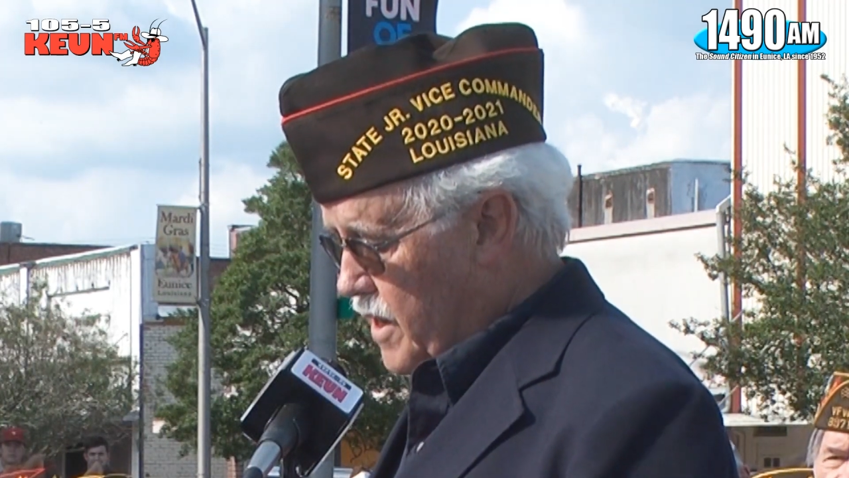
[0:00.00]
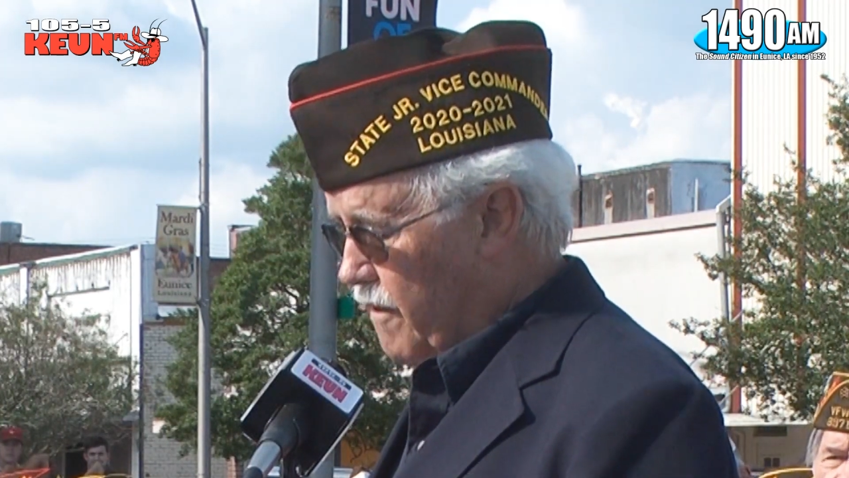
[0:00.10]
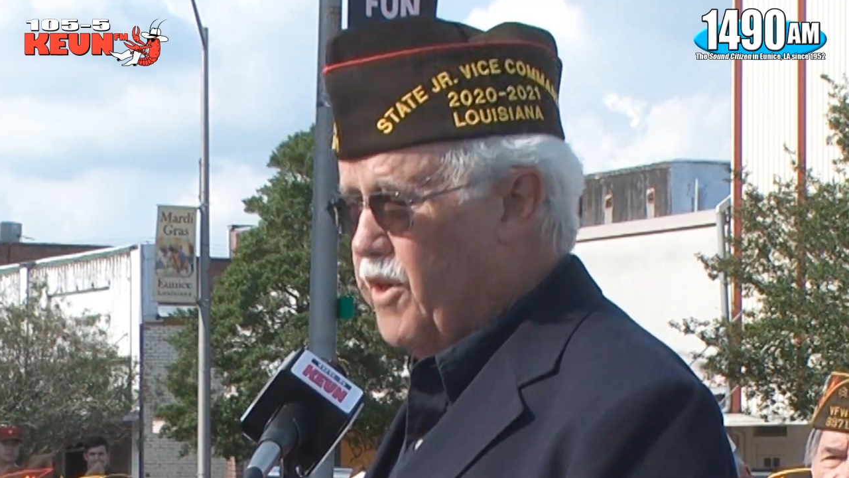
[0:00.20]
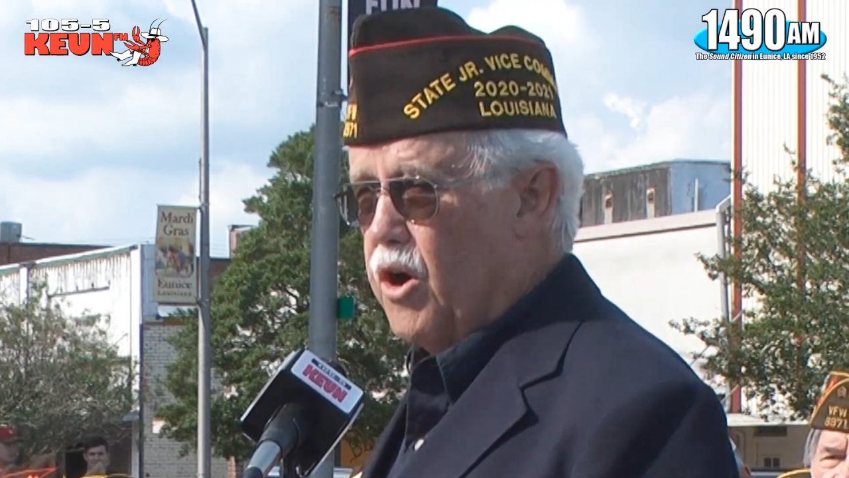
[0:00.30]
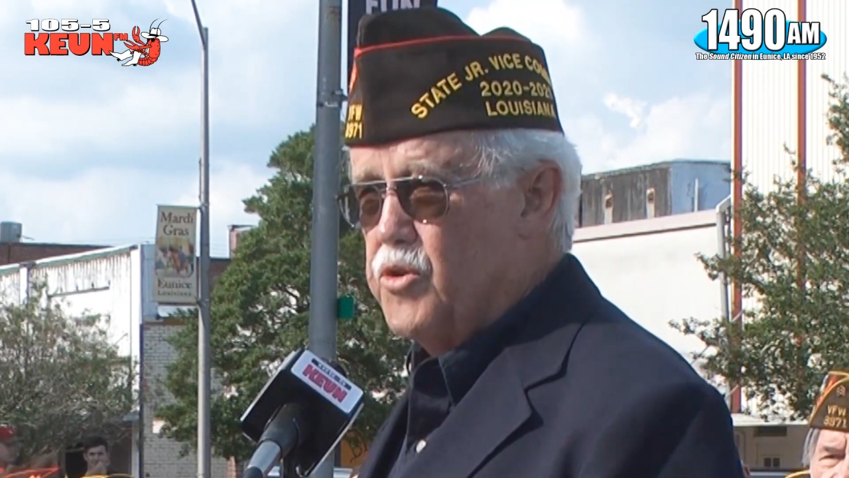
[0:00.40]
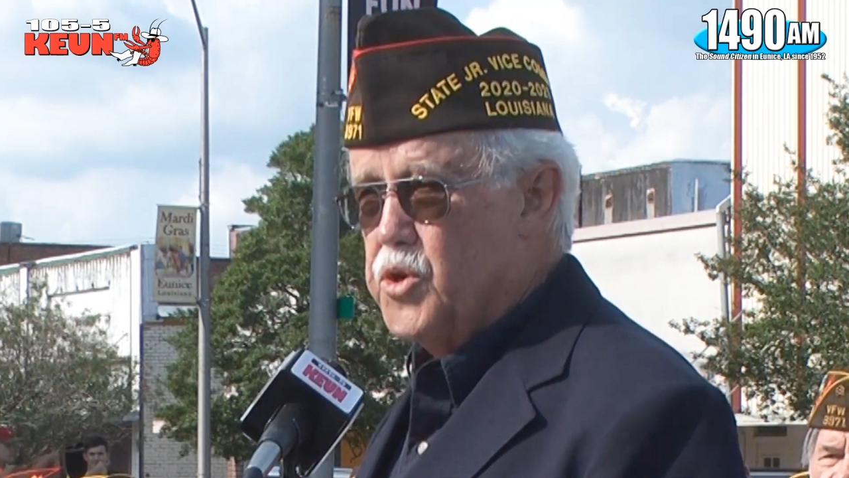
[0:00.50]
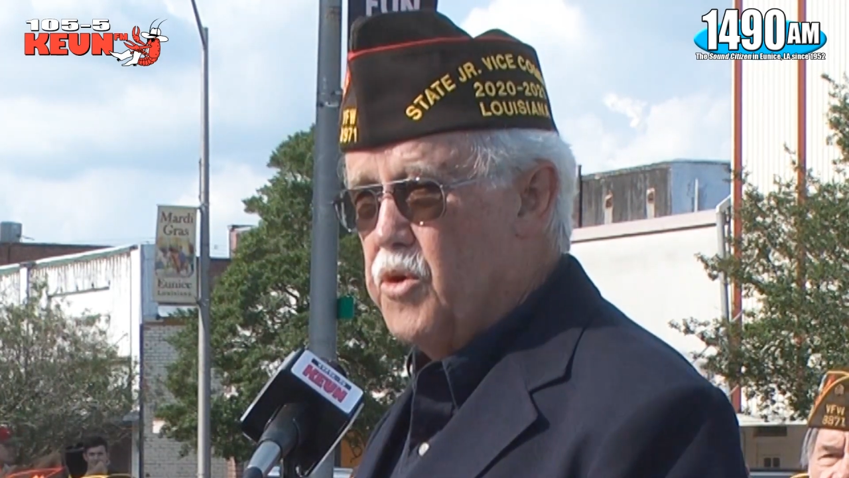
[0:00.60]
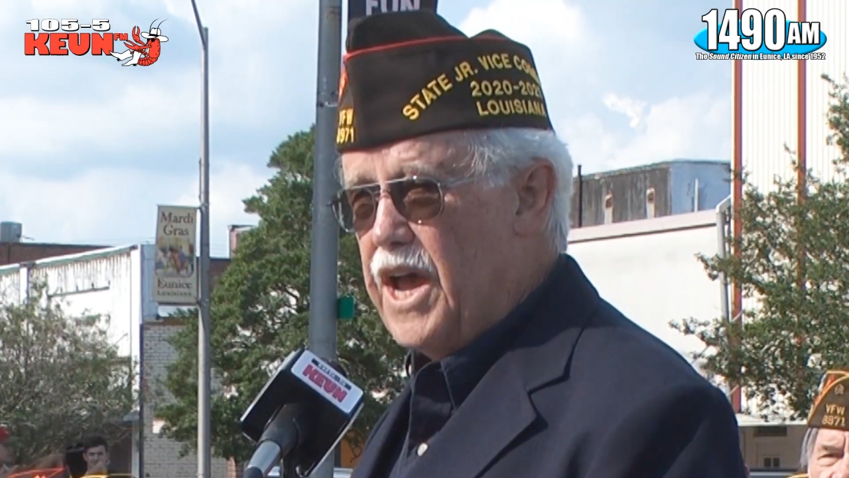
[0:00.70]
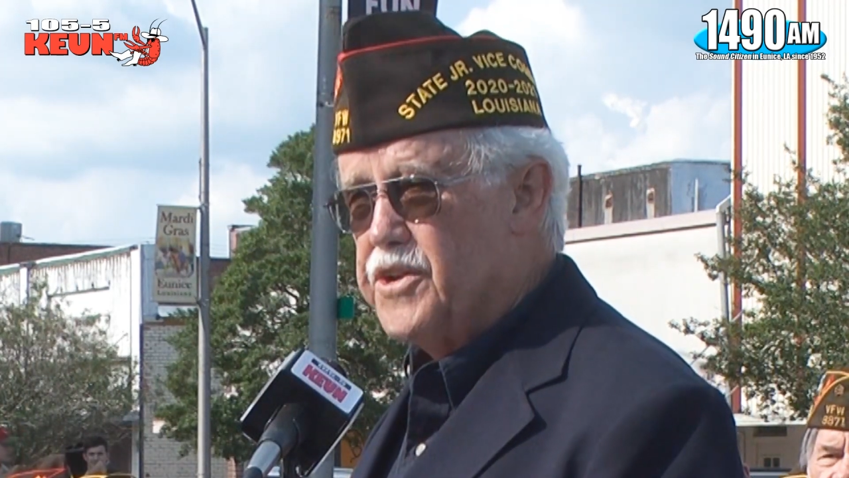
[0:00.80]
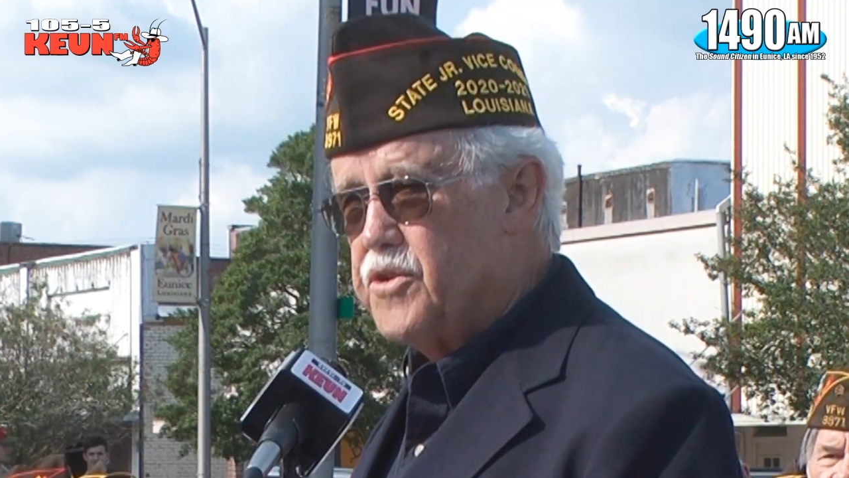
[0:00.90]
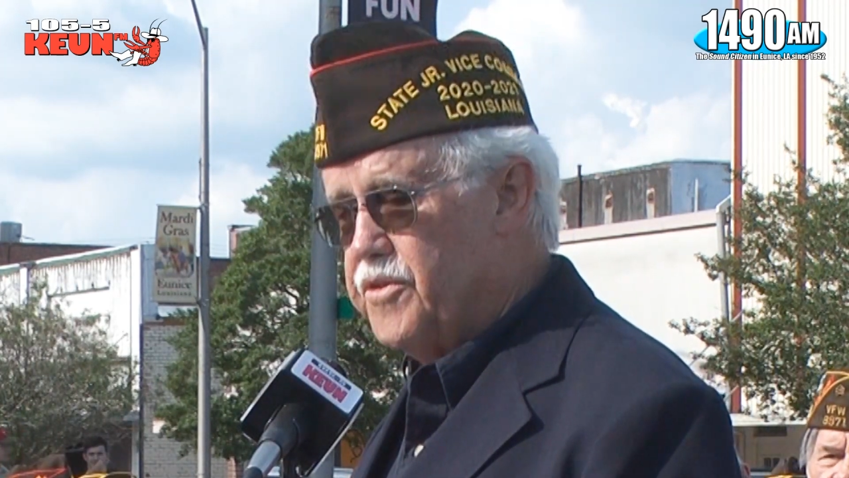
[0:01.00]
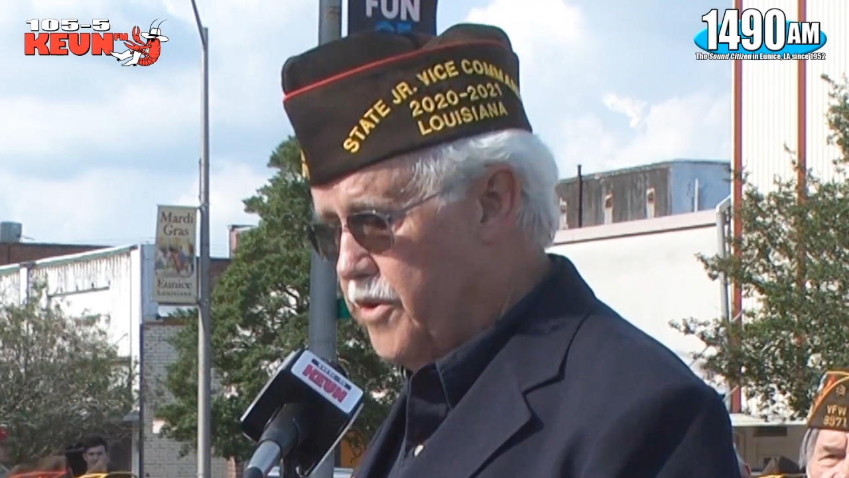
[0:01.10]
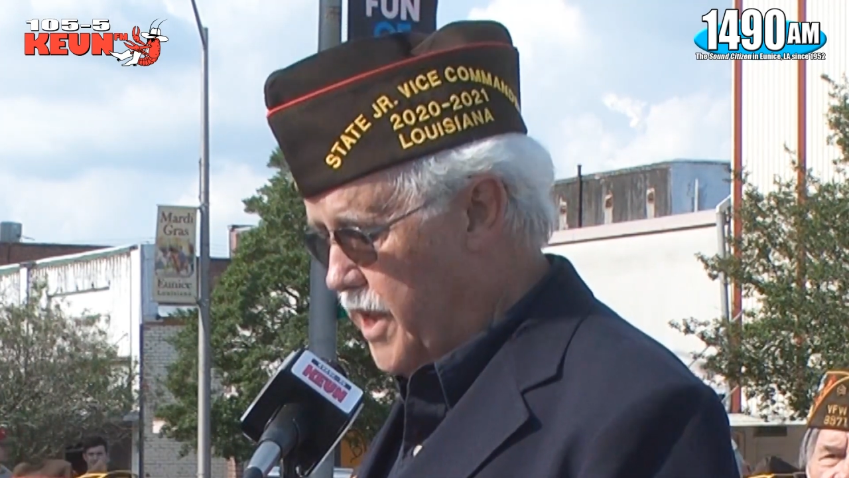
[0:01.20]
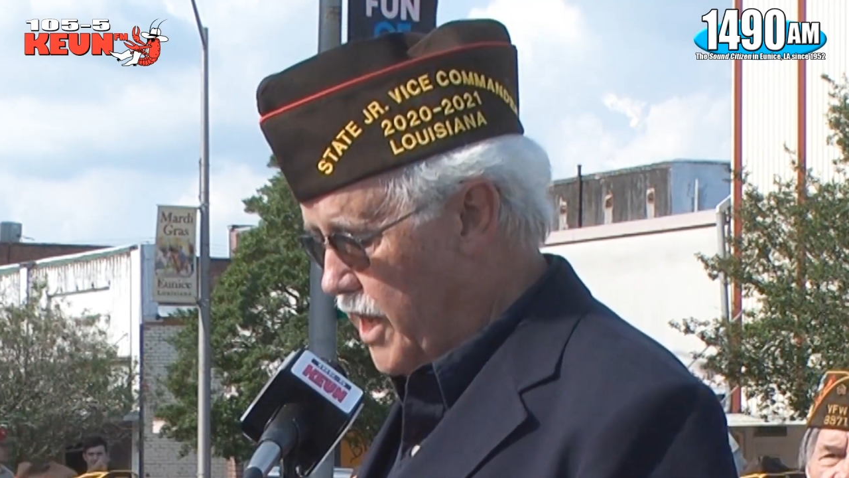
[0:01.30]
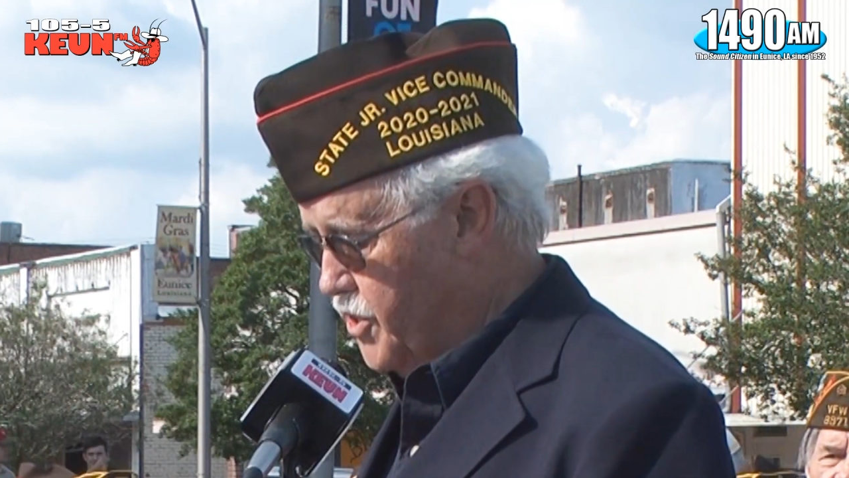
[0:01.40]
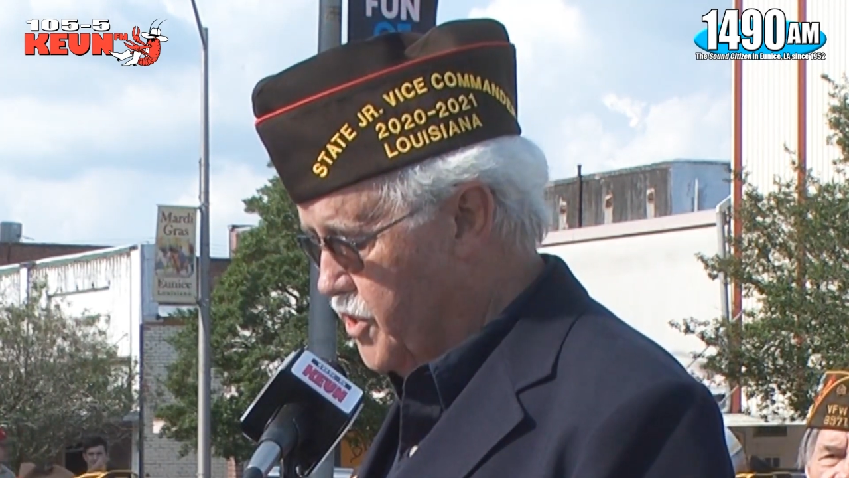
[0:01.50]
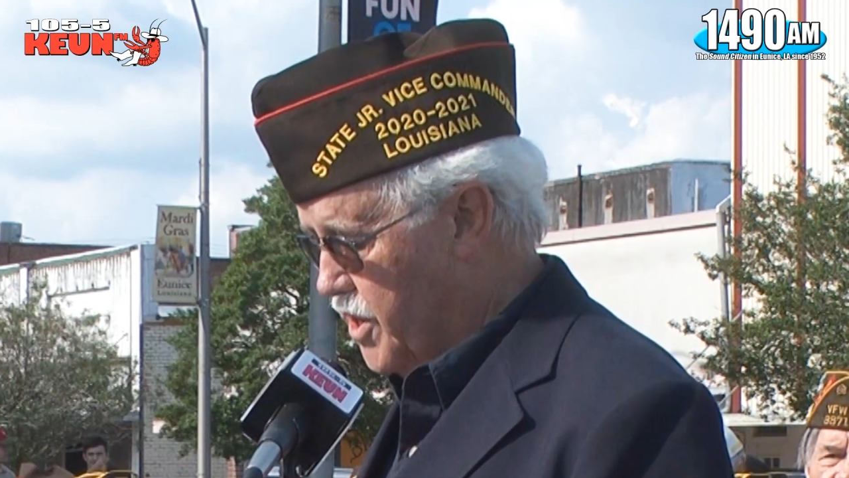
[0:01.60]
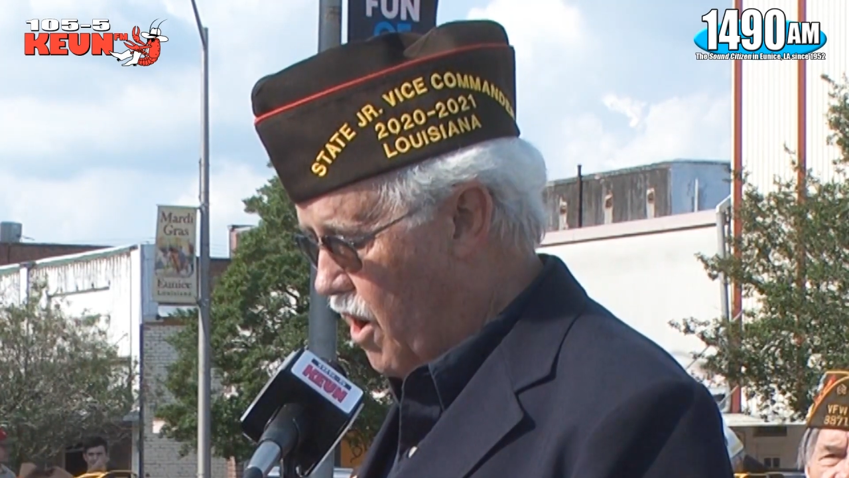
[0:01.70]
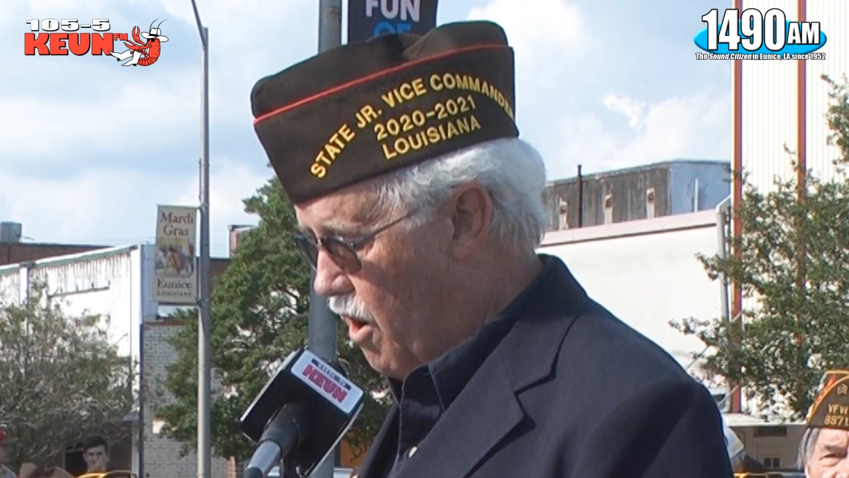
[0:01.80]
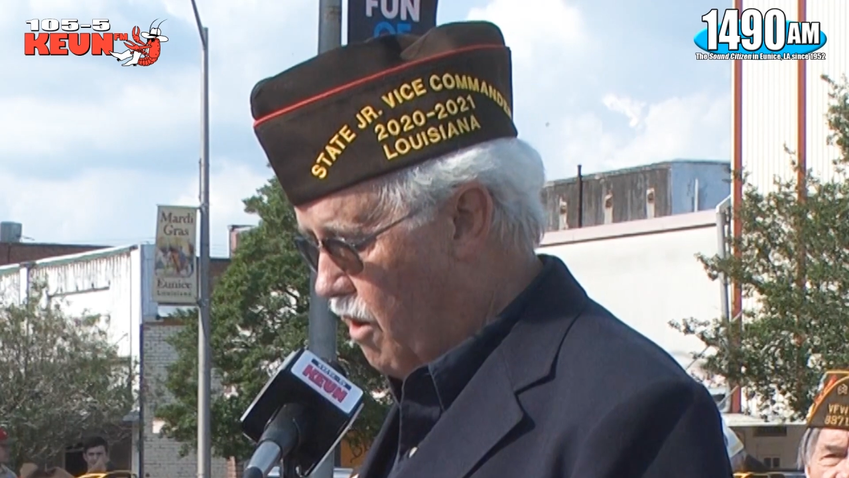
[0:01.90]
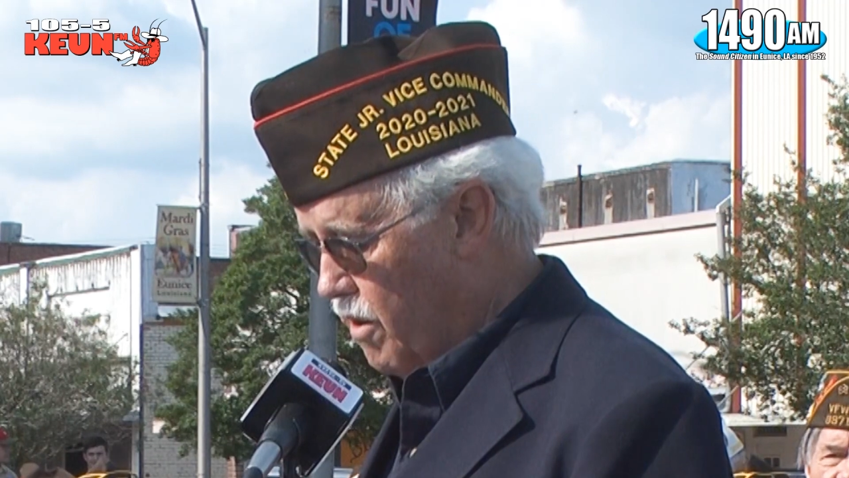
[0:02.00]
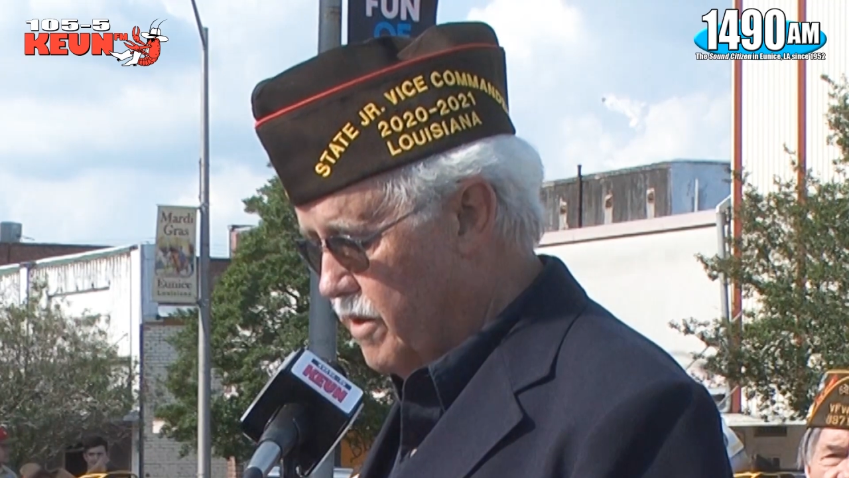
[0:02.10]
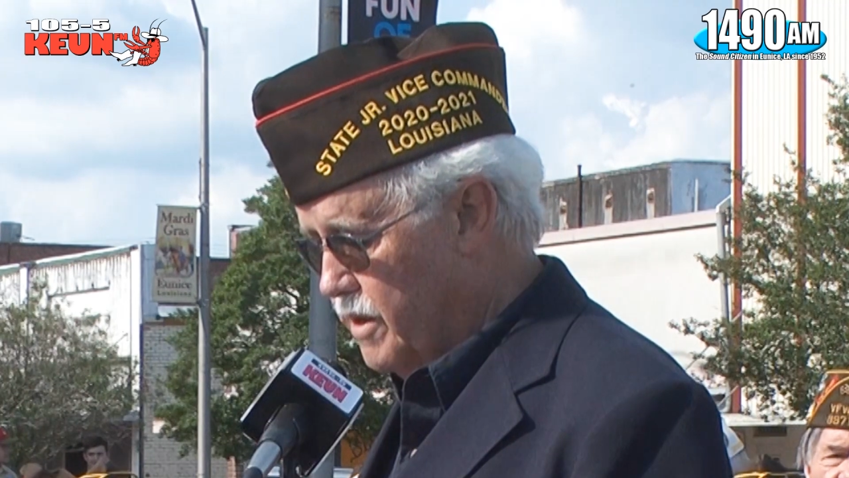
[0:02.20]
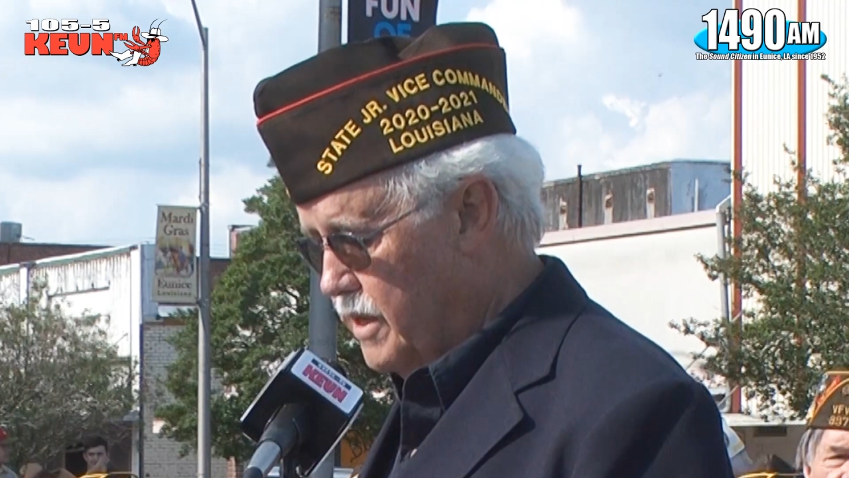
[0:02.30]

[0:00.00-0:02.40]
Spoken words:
of those who answered their nation's call